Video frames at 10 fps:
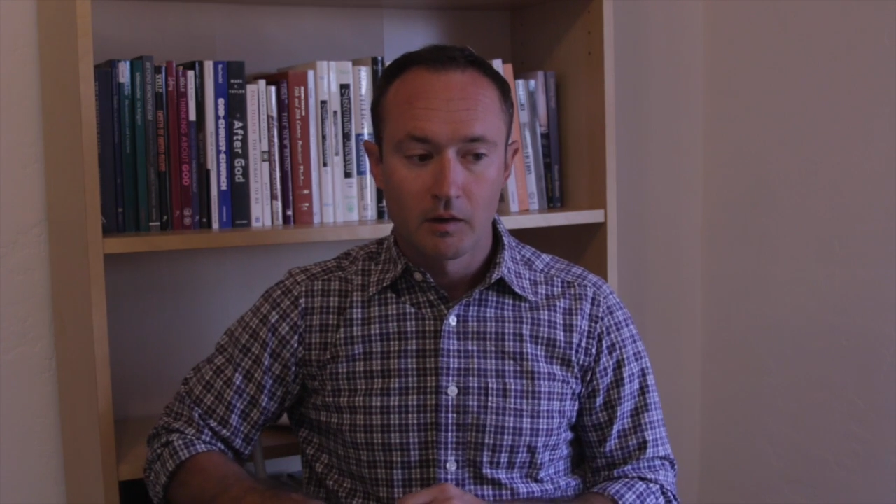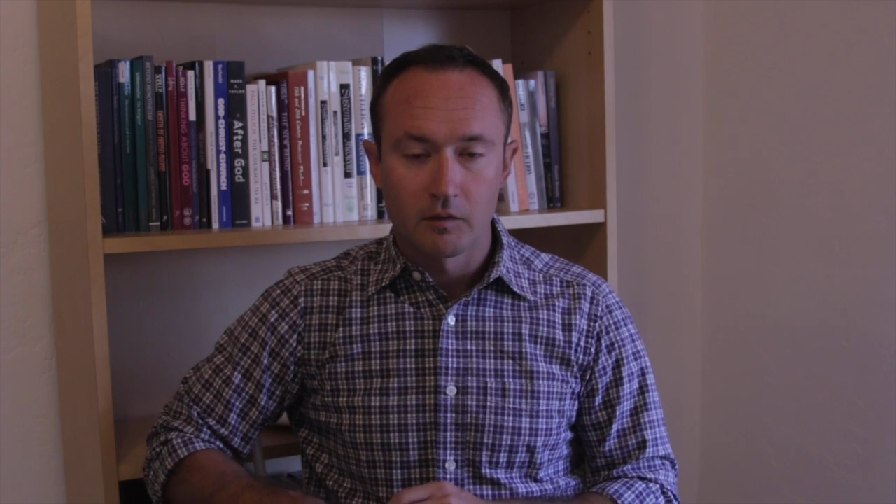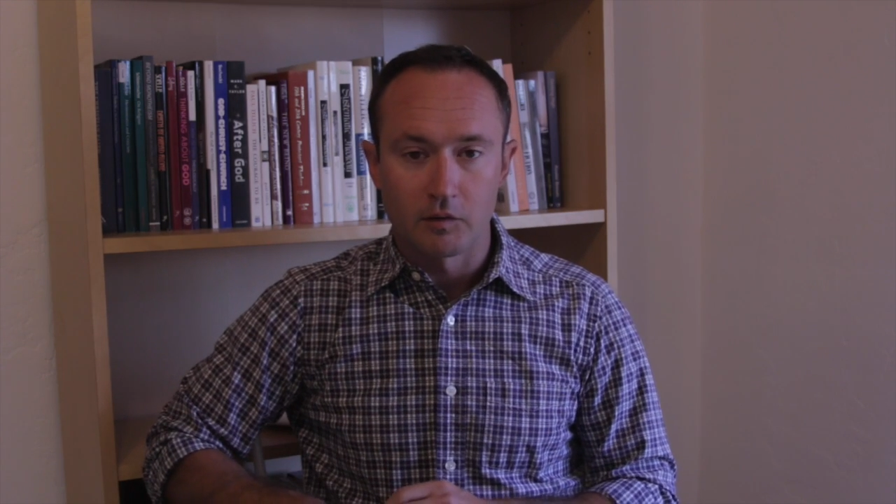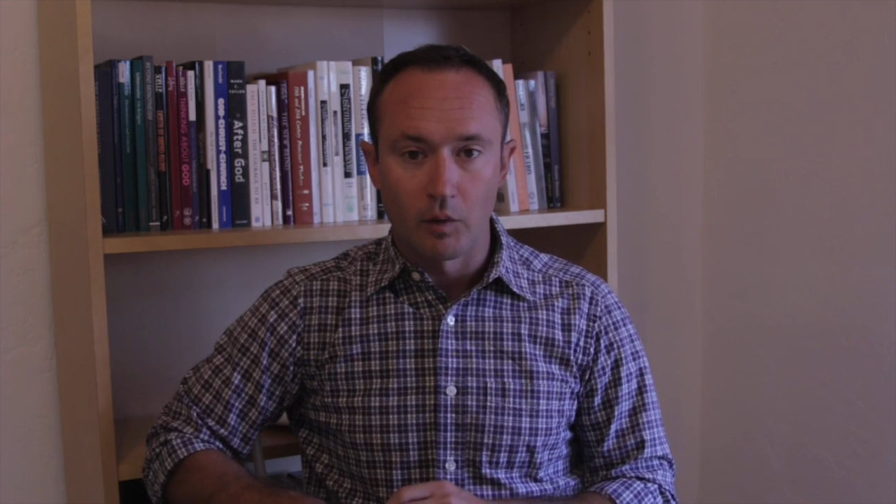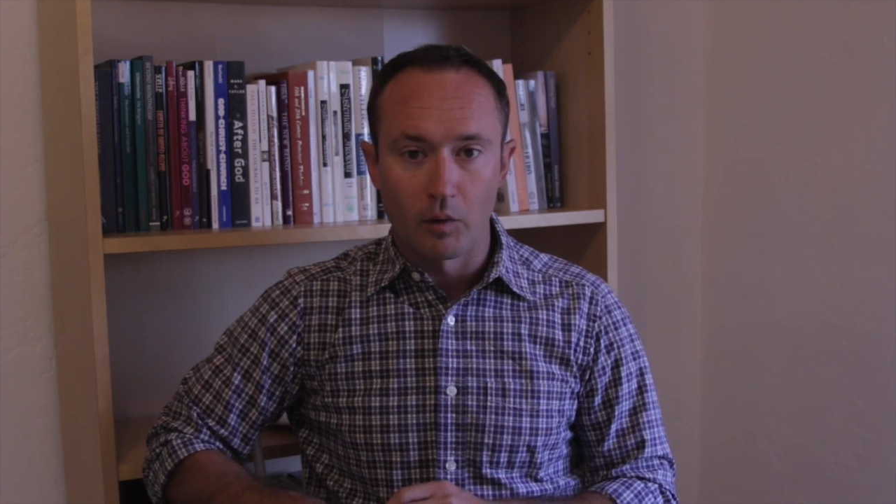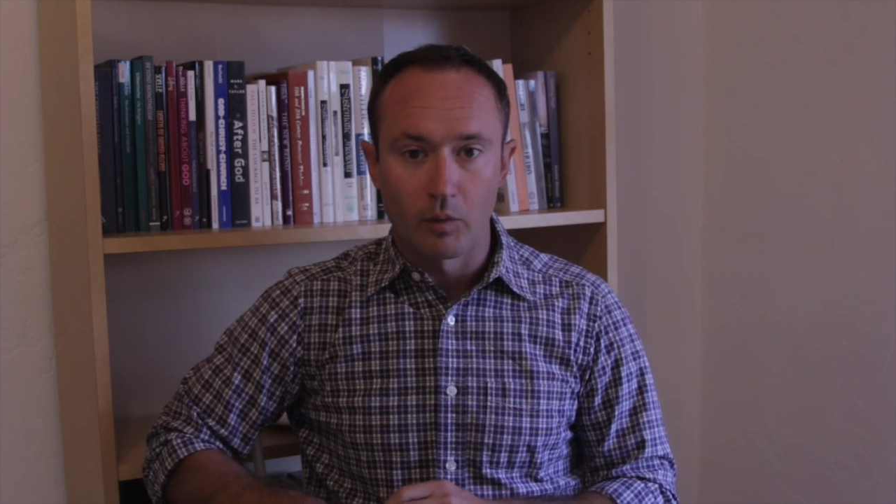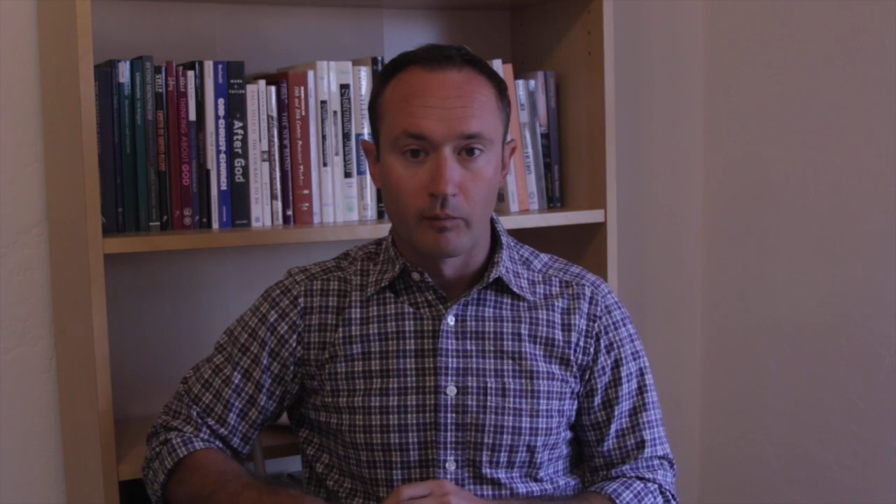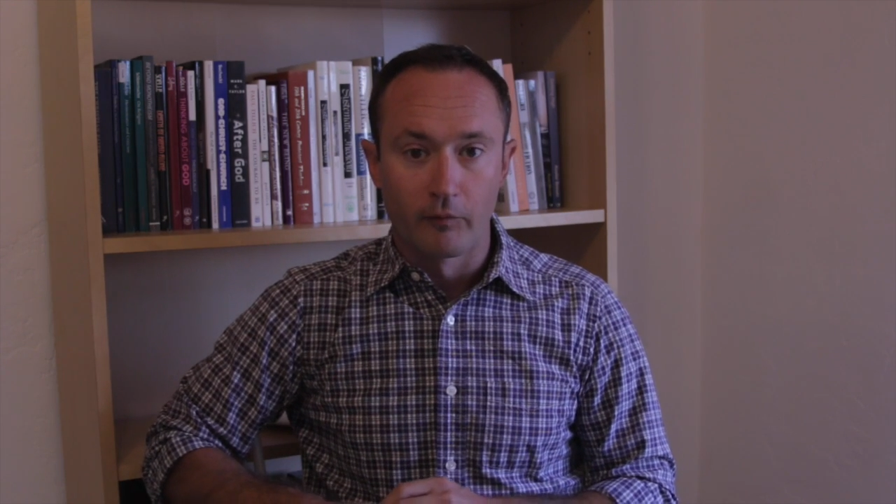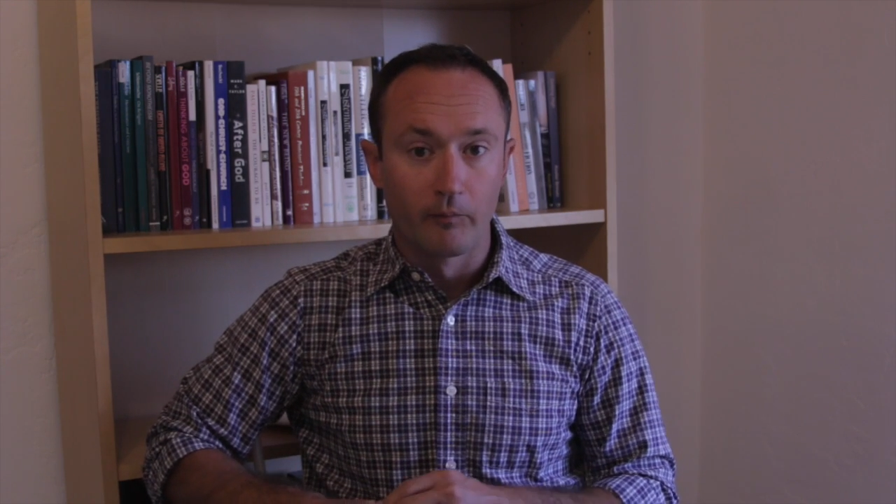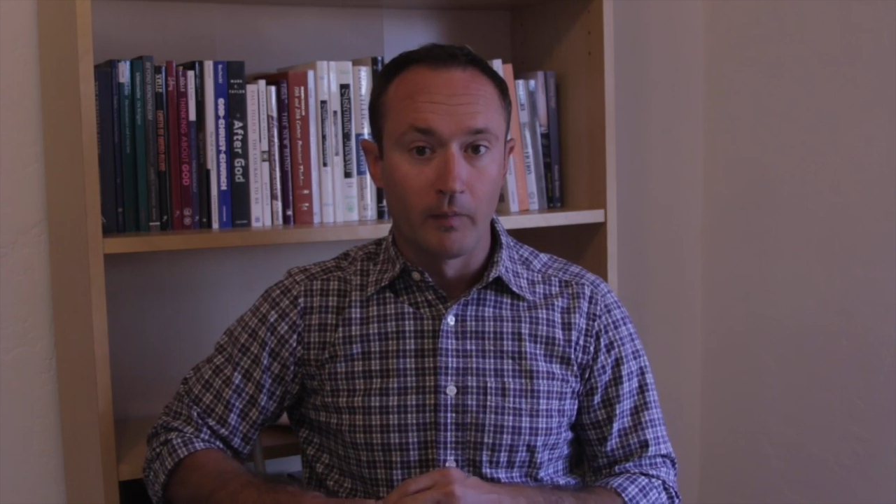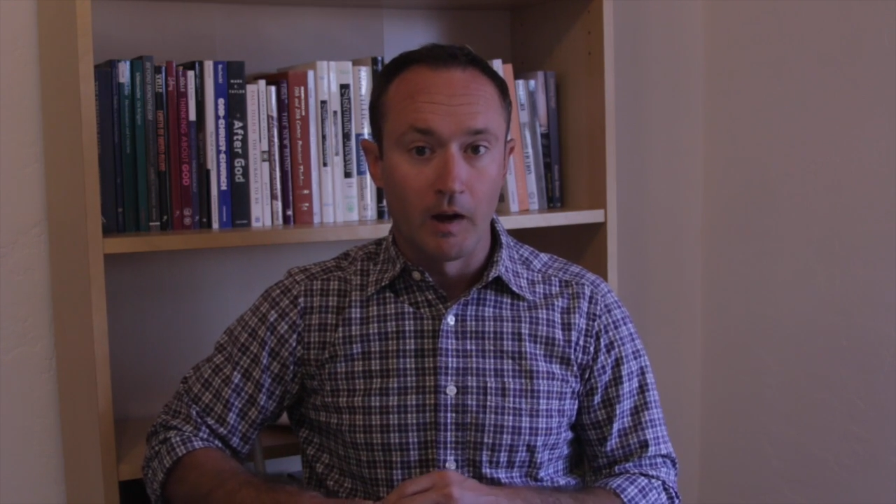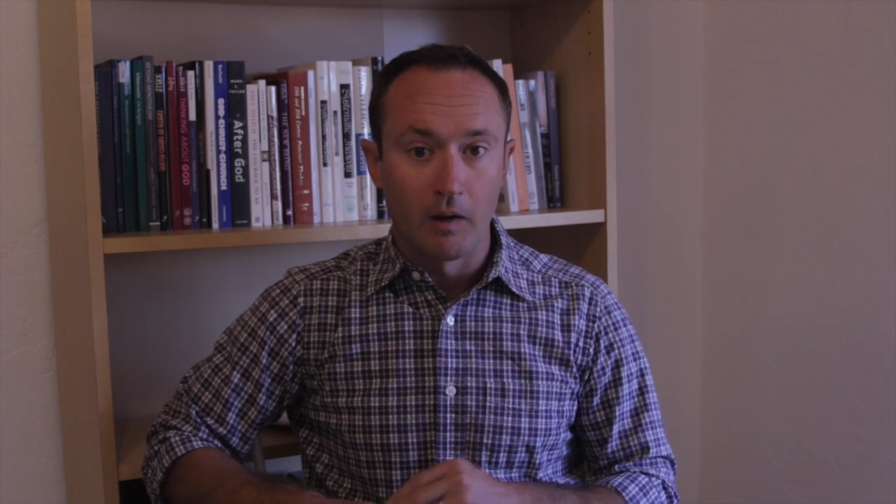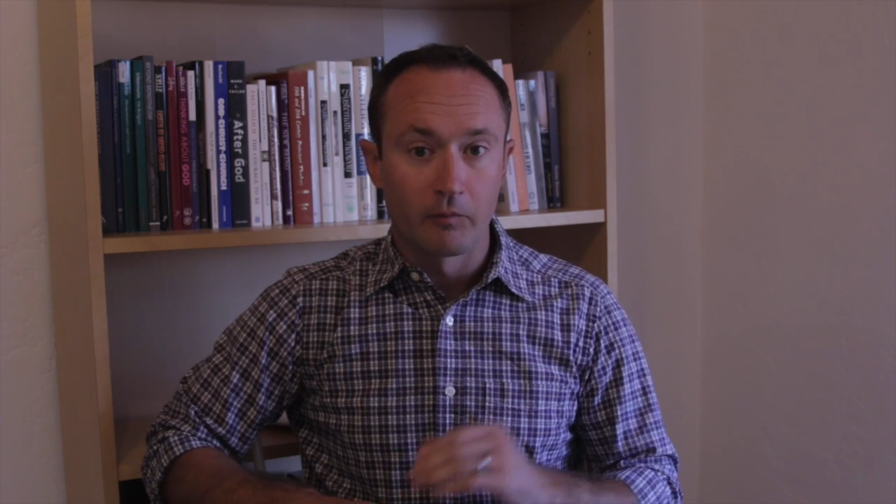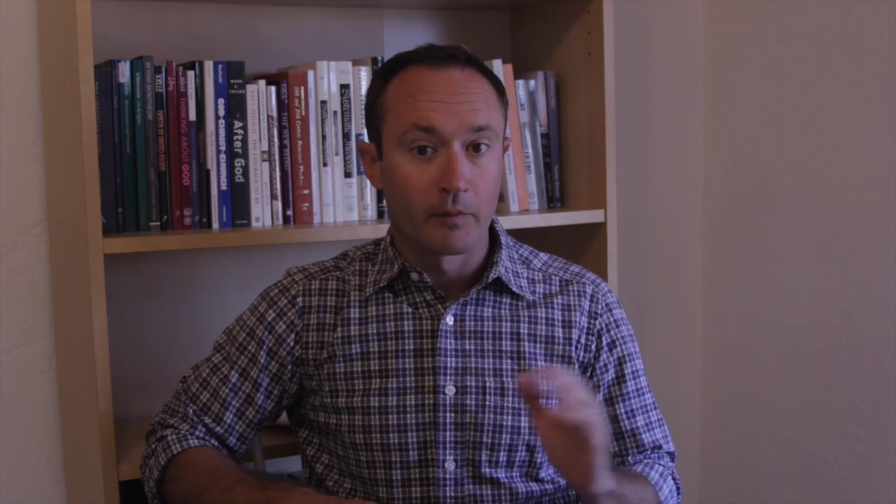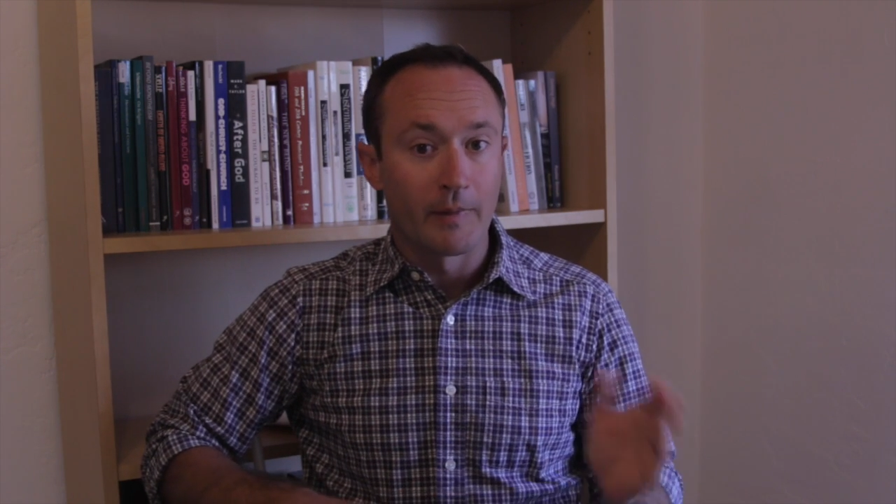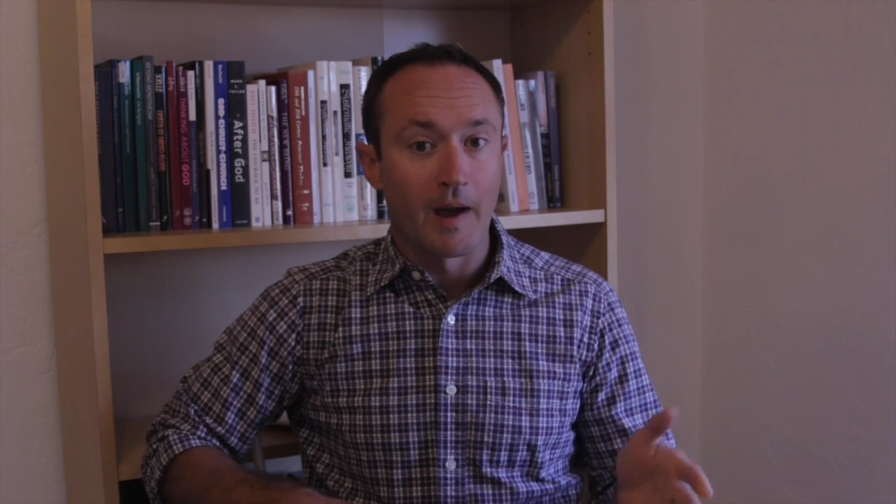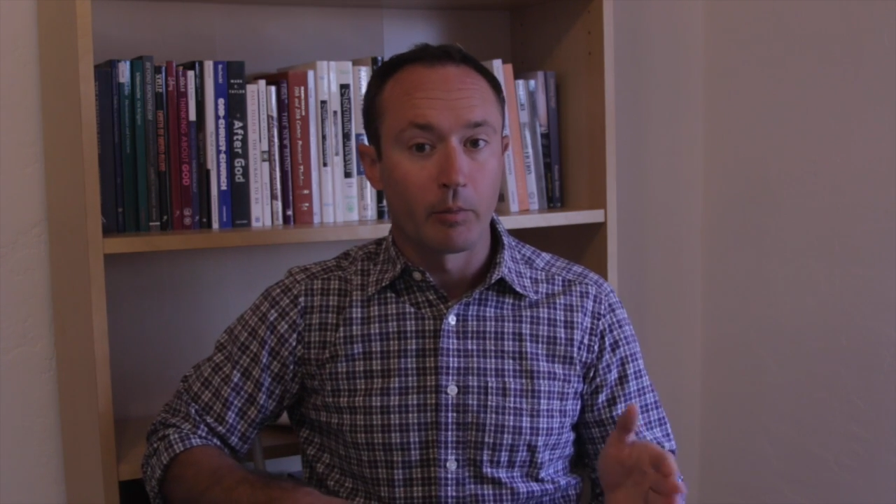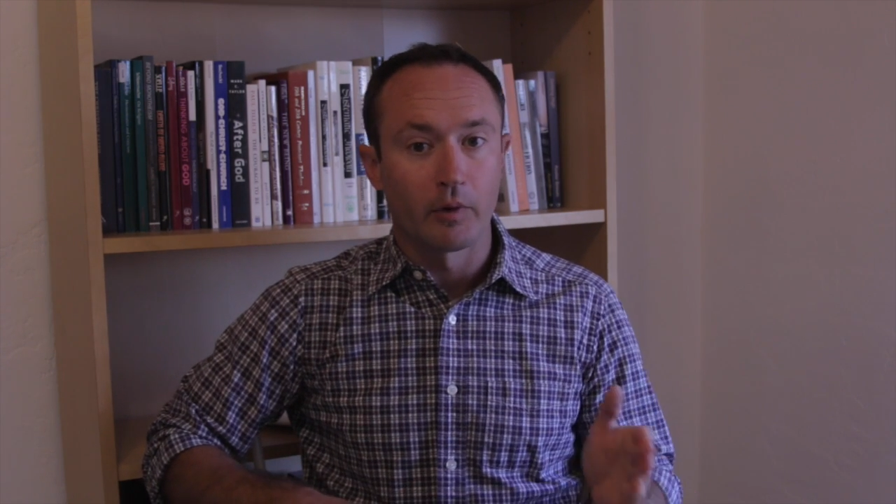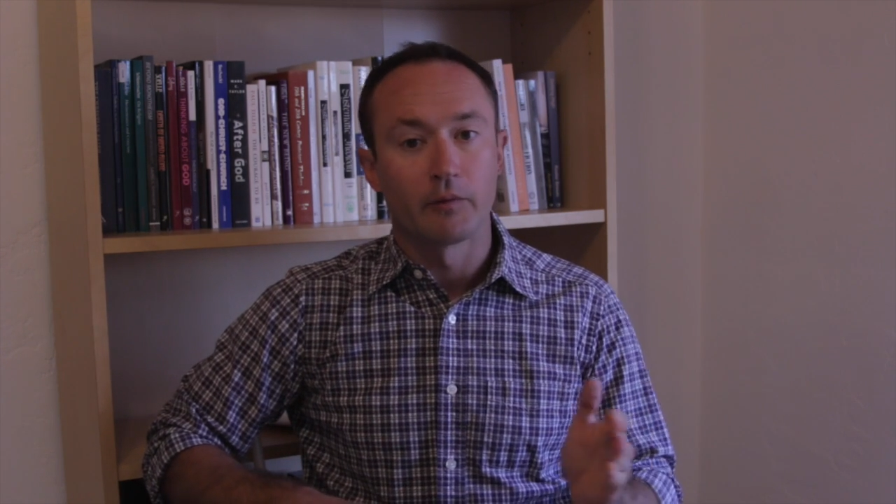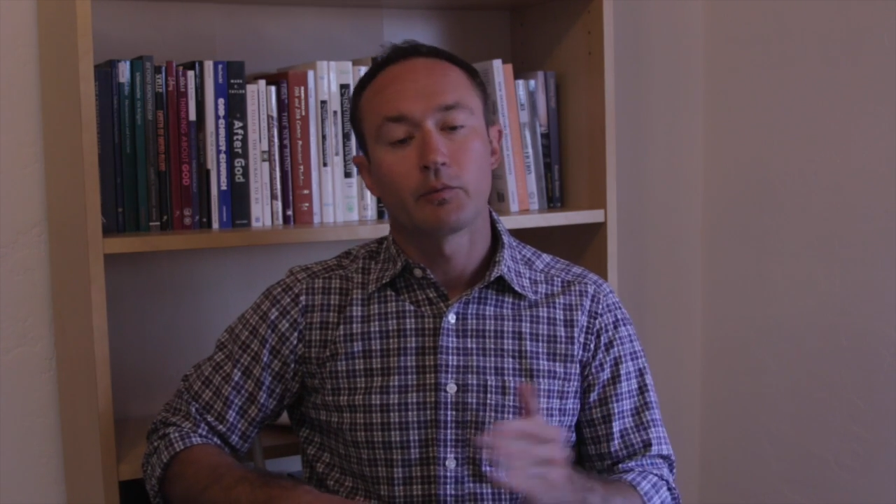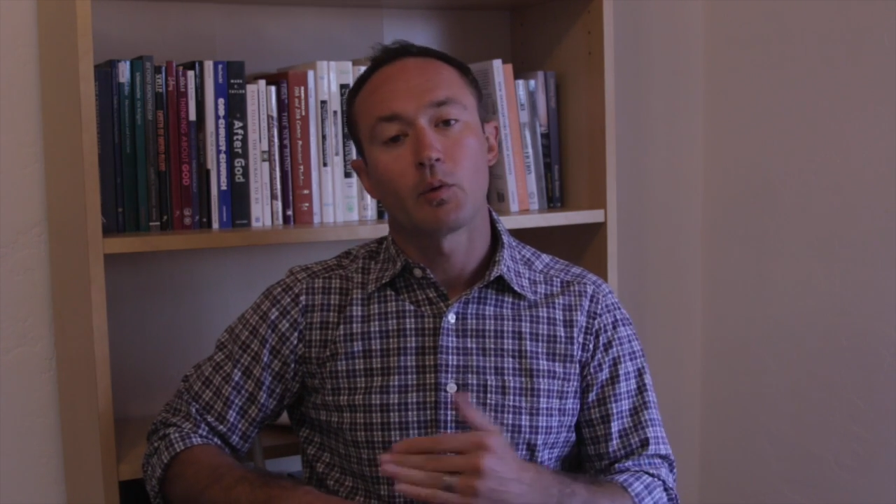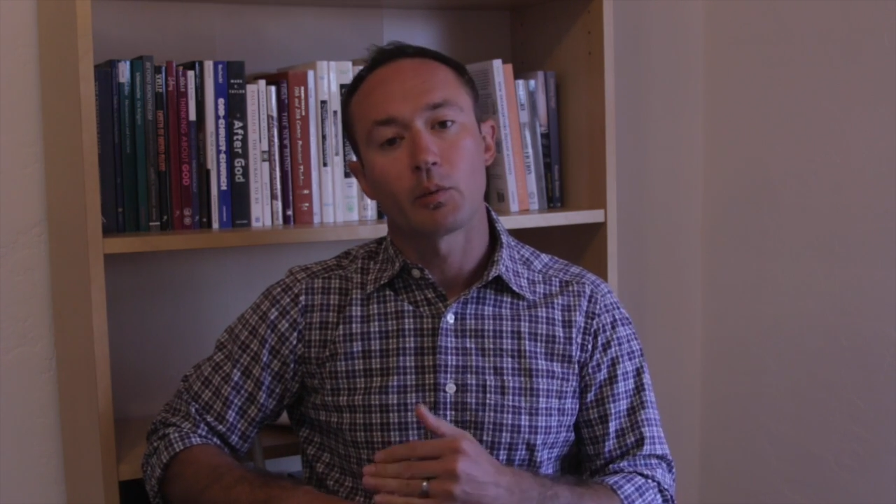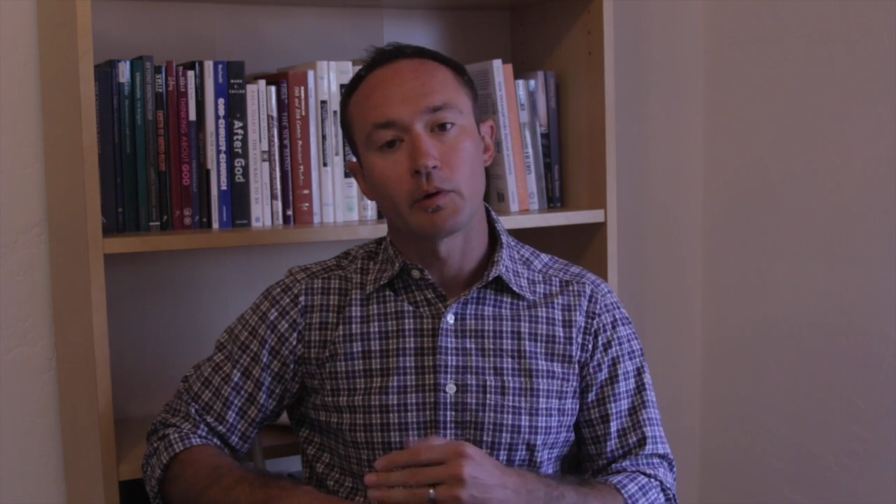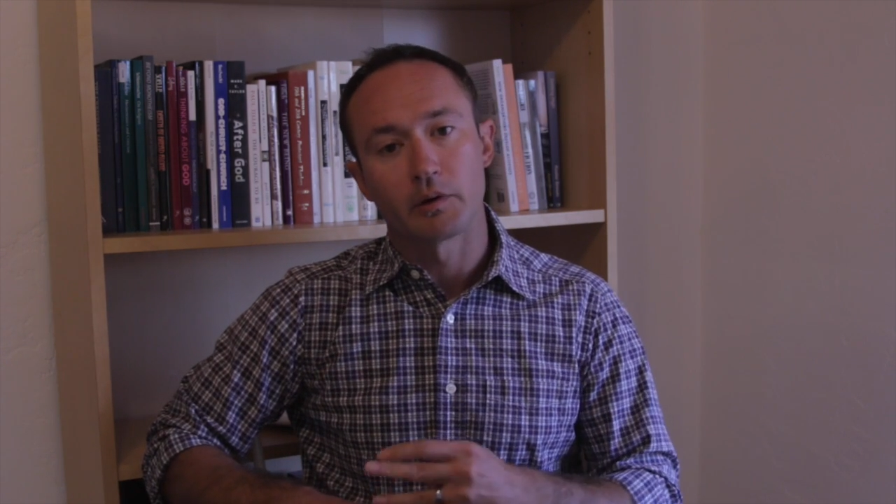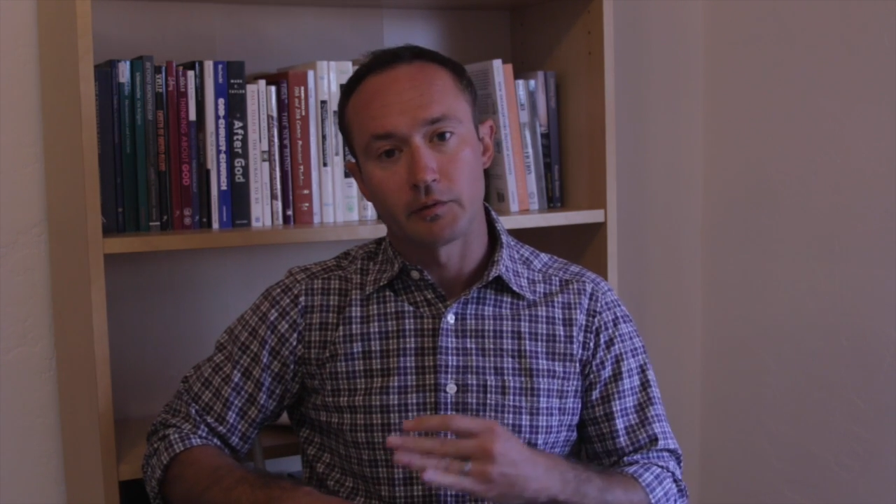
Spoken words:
So from that point forward,